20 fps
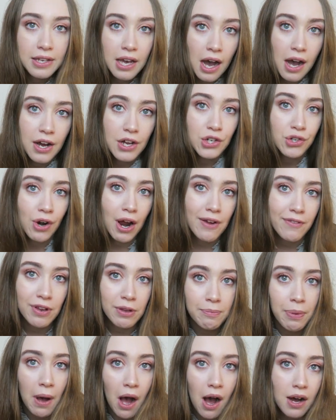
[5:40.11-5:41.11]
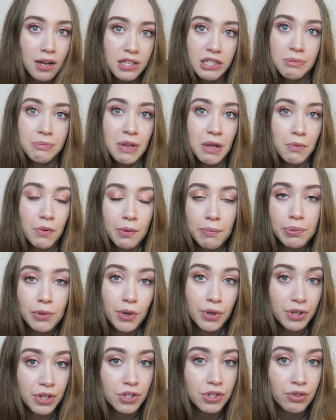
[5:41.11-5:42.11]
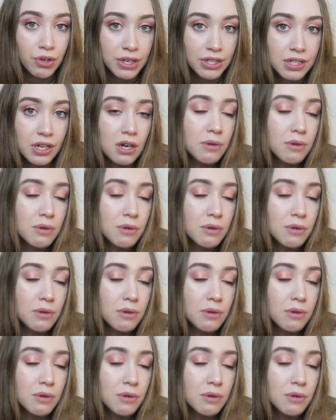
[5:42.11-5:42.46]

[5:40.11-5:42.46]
A car driving past me would blow this dress